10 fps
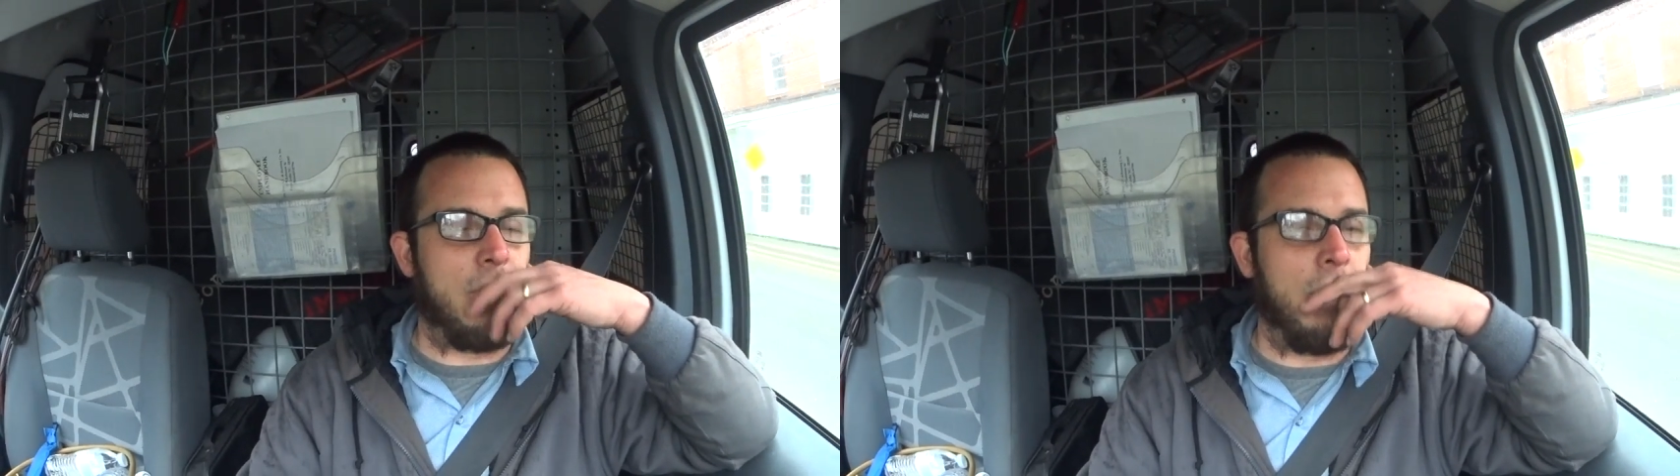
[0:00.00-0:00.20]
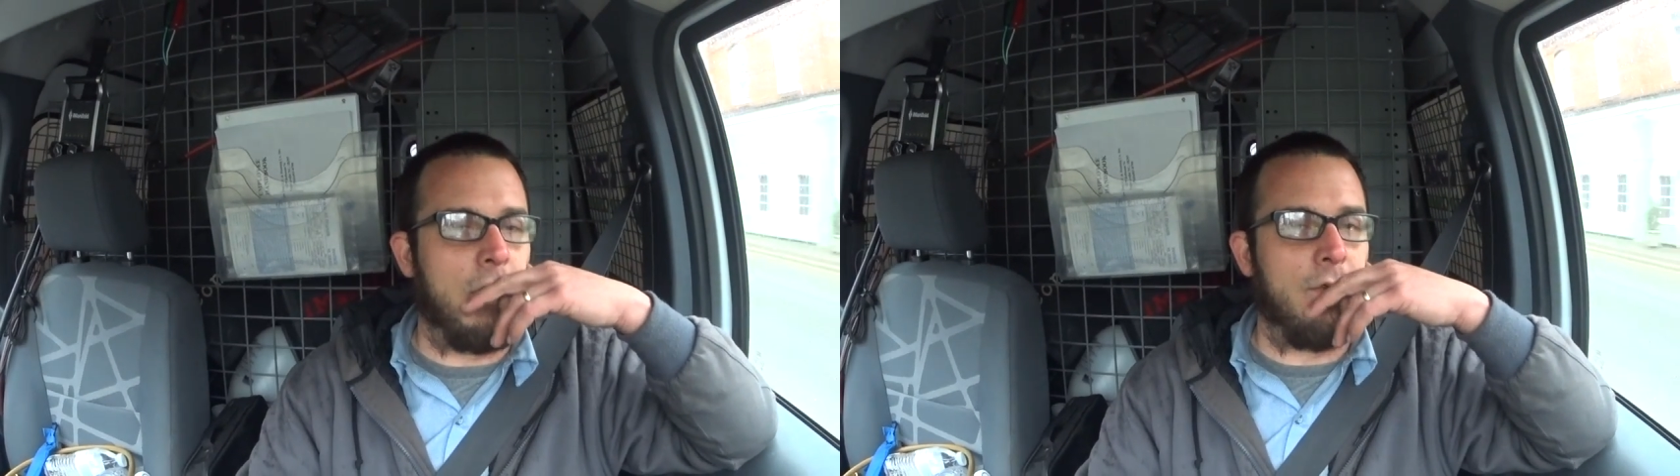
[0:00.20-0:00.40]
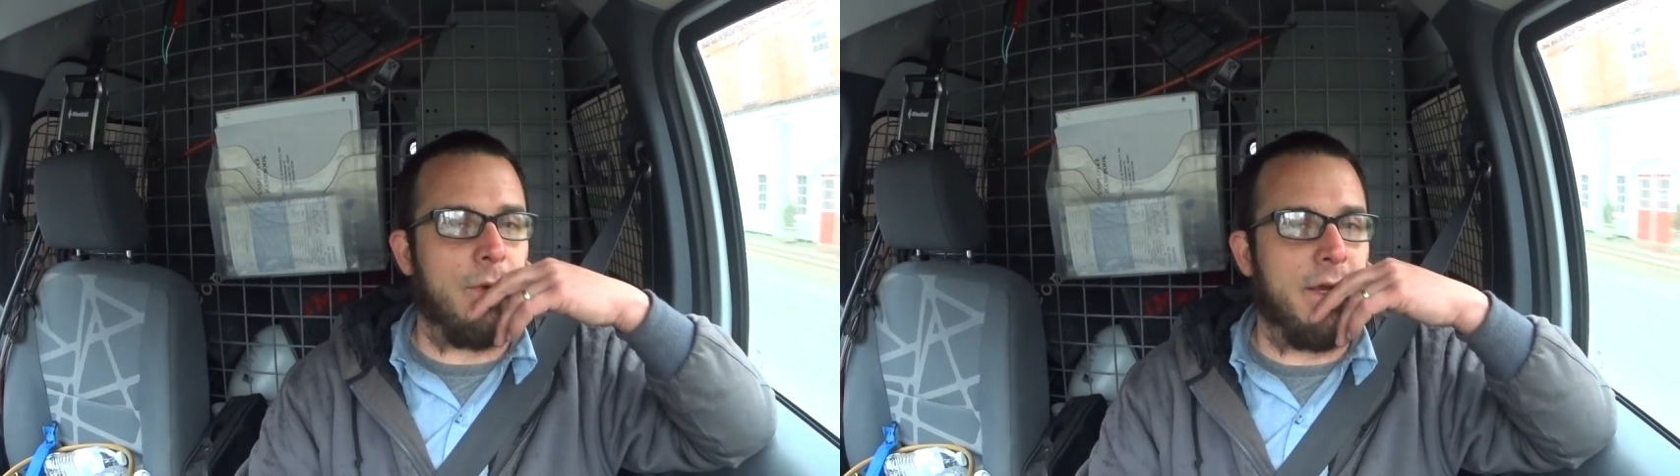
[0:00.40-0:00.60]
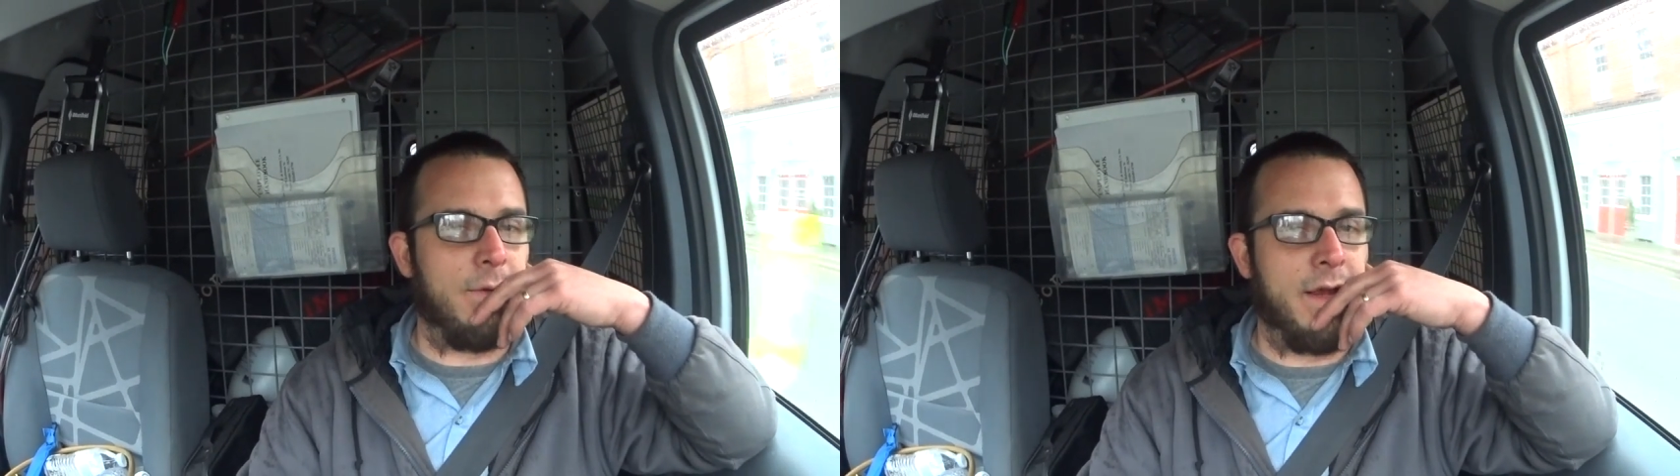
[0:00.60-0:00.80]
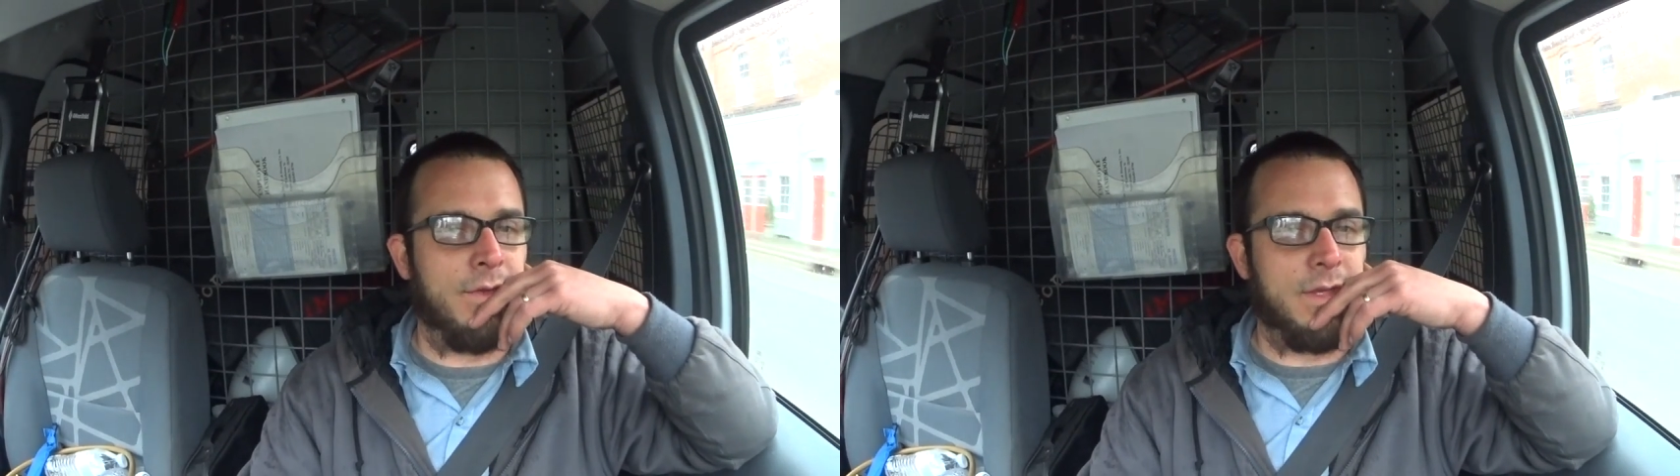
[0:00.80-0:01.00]
all the way
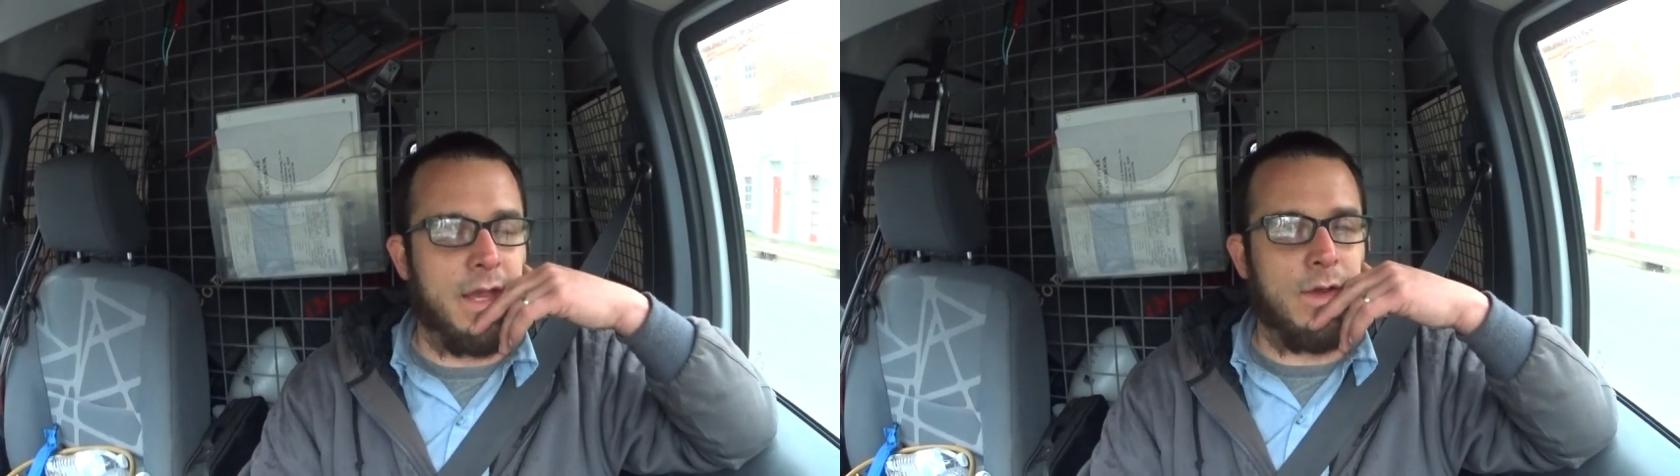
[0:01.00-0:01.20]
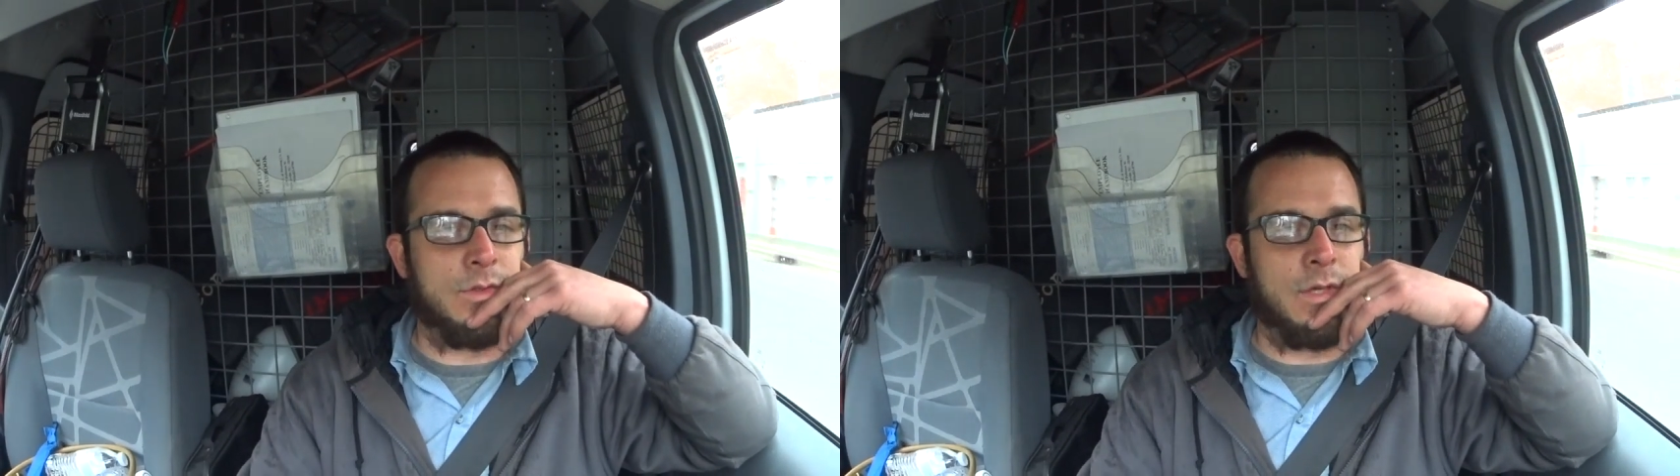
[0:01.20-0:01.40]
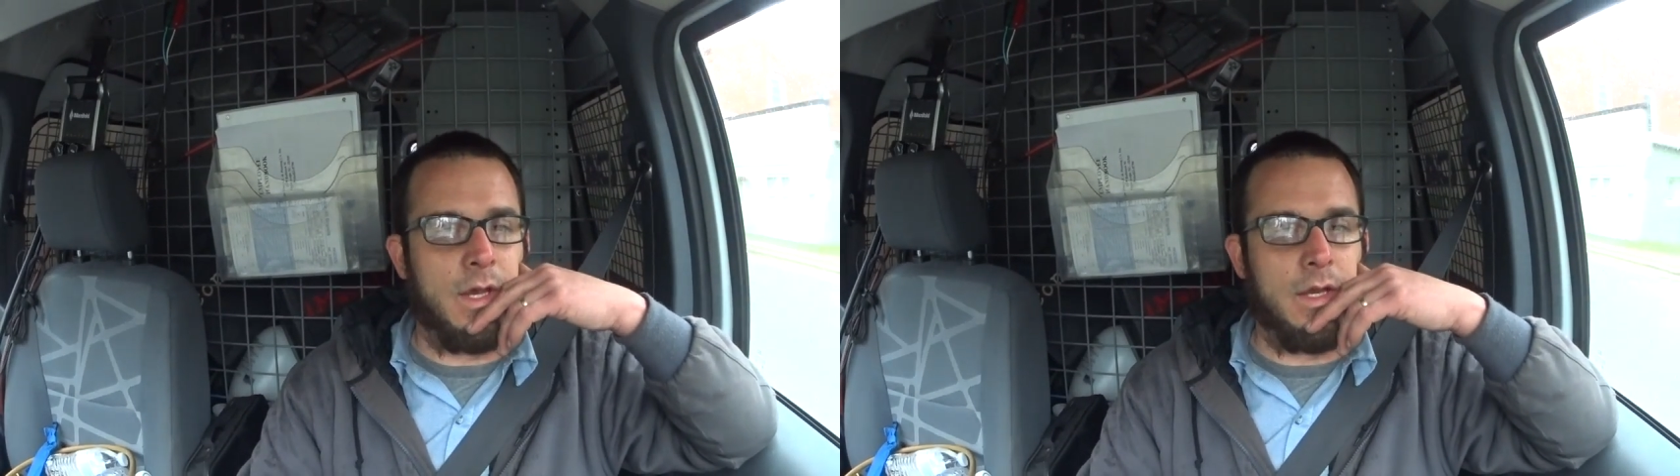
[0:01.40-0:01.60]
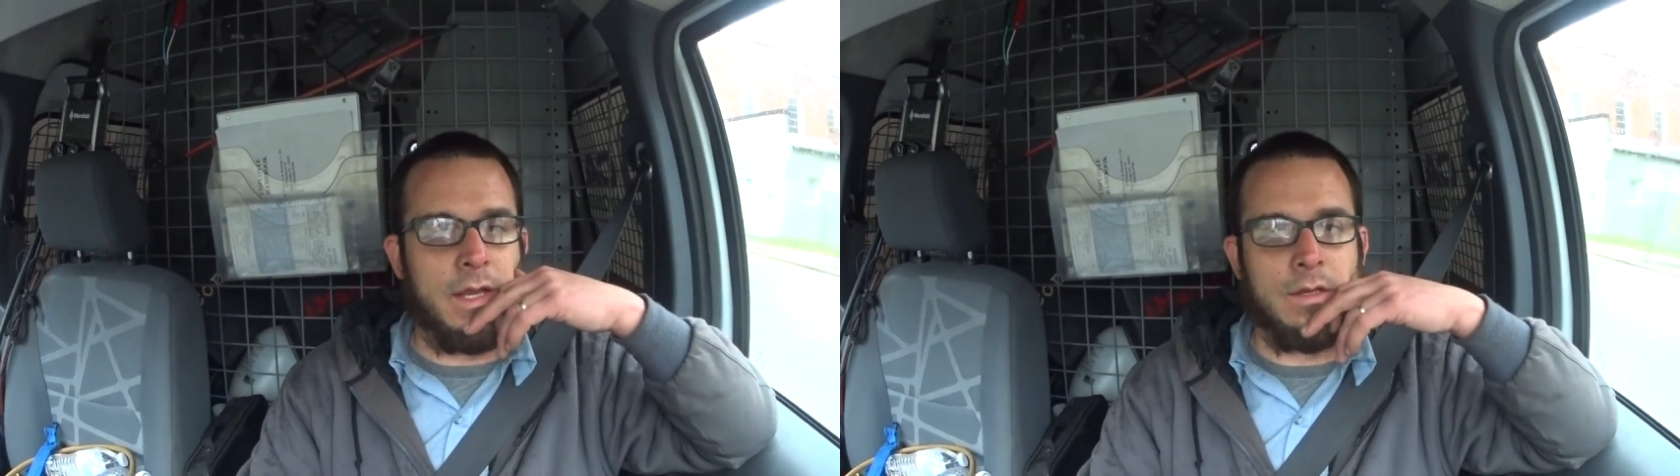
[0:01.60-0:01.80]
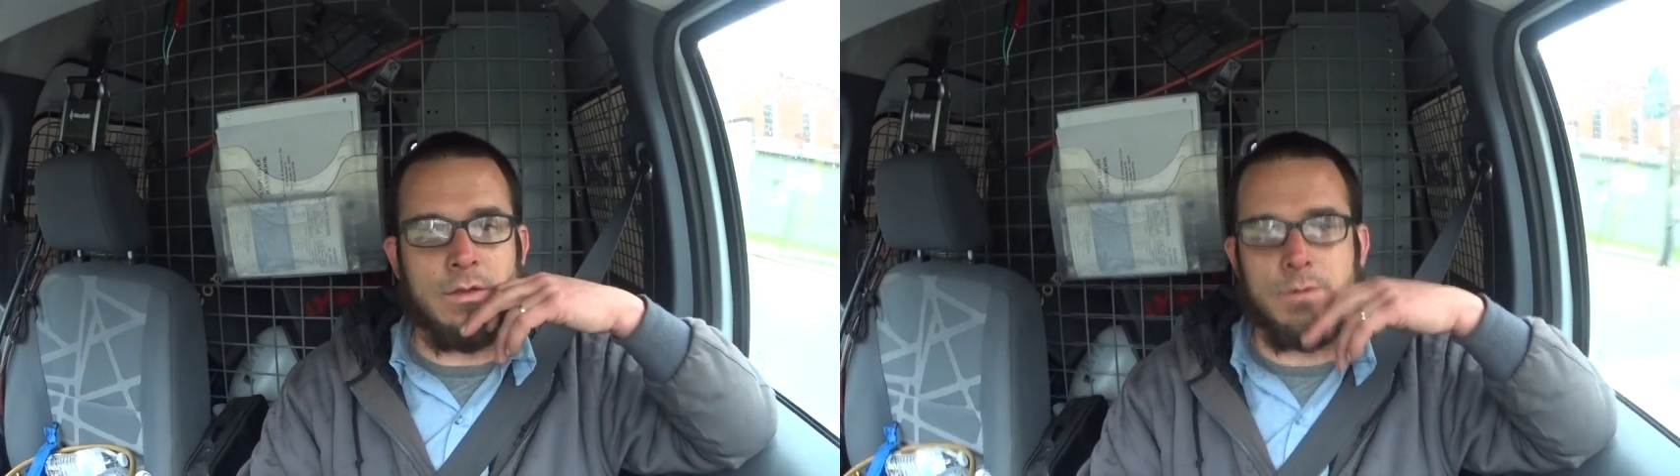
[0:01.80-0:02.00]
around the outside
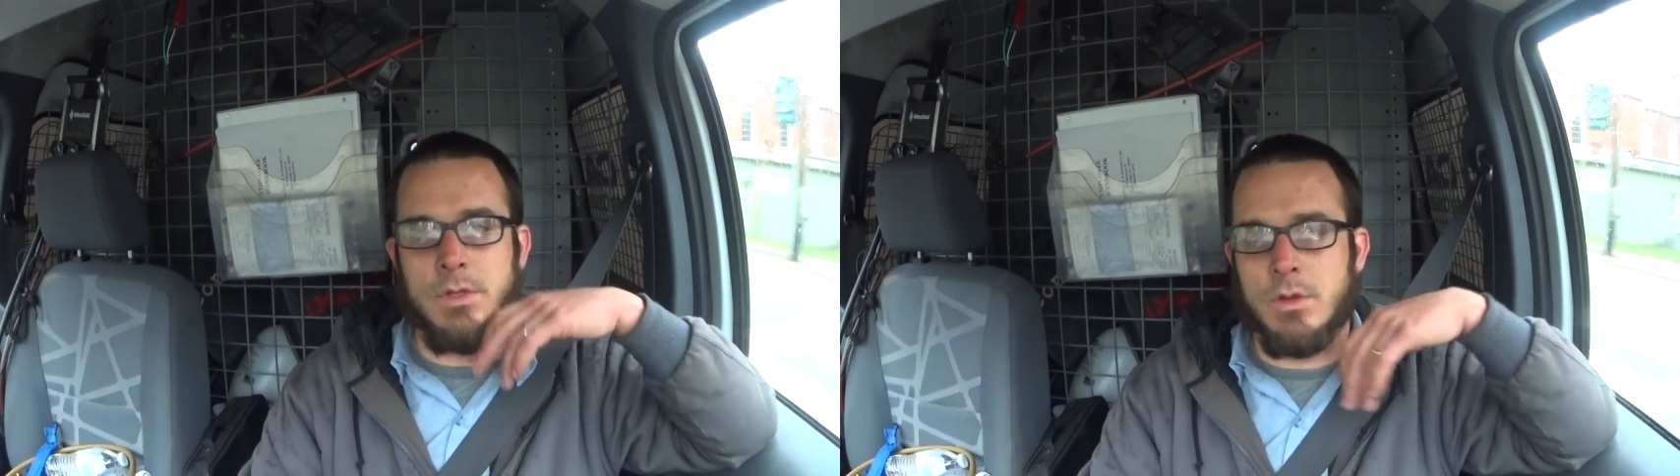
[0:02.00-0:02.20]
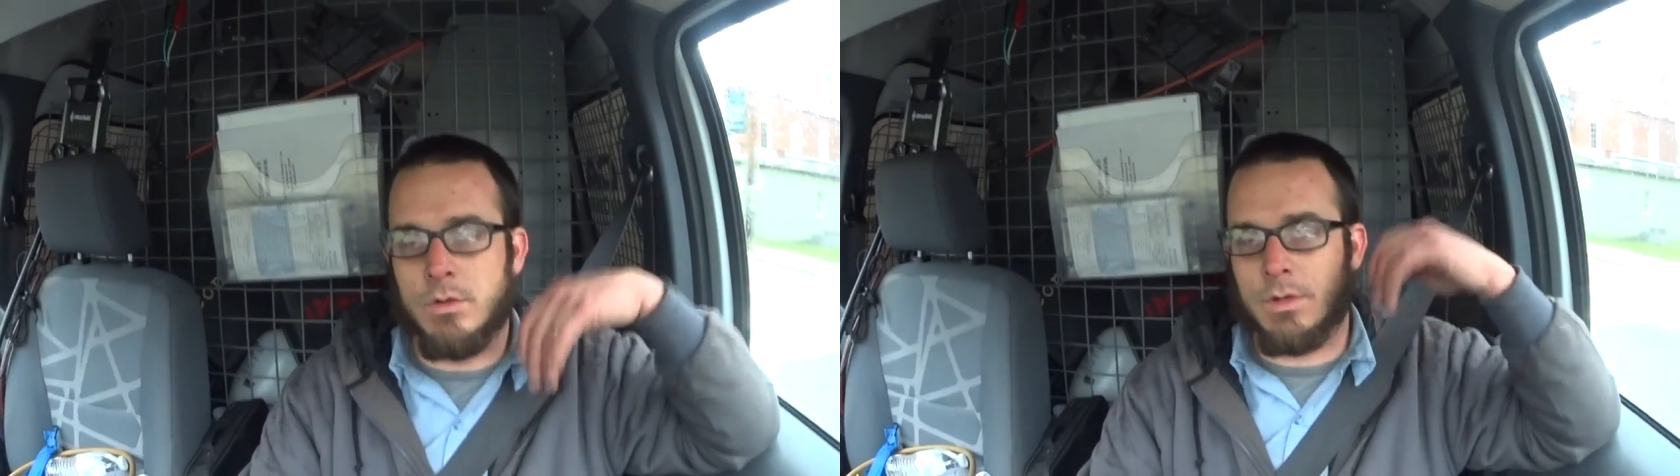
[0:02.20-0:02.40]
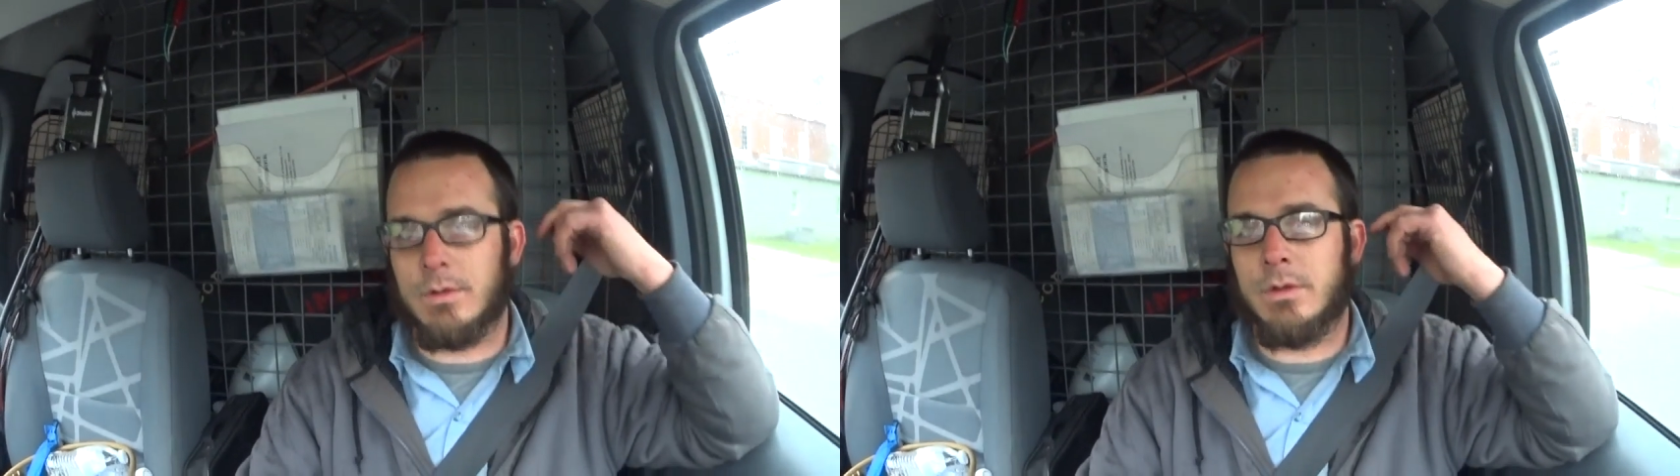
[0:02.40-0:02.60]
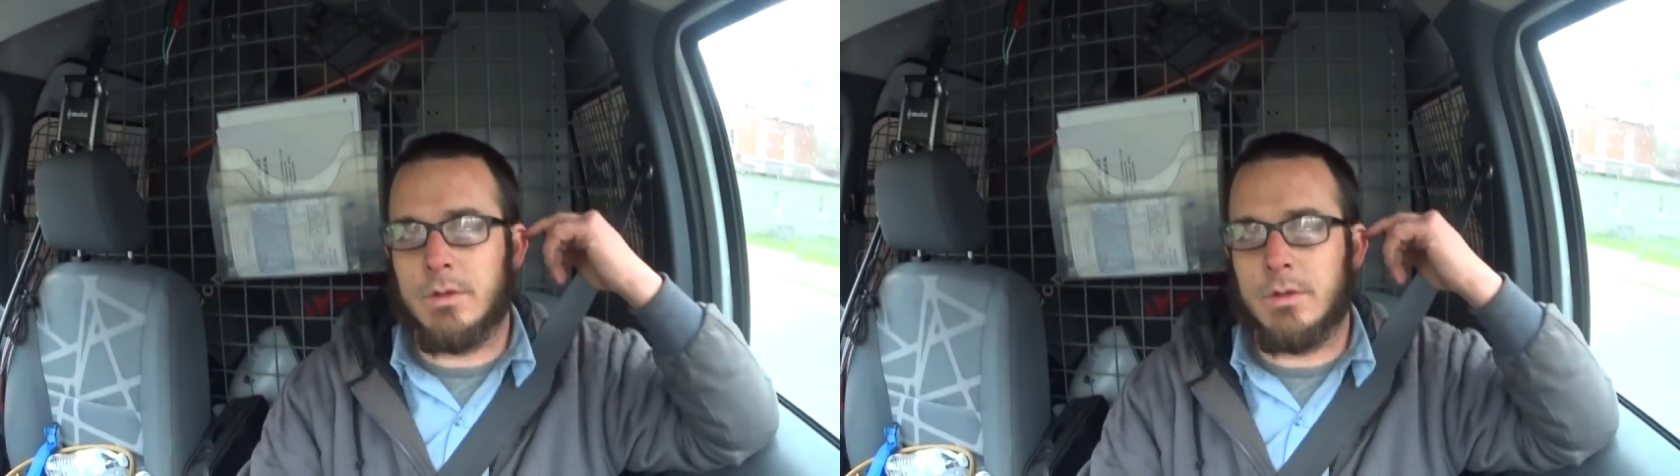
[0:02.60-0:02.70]
end of the unit,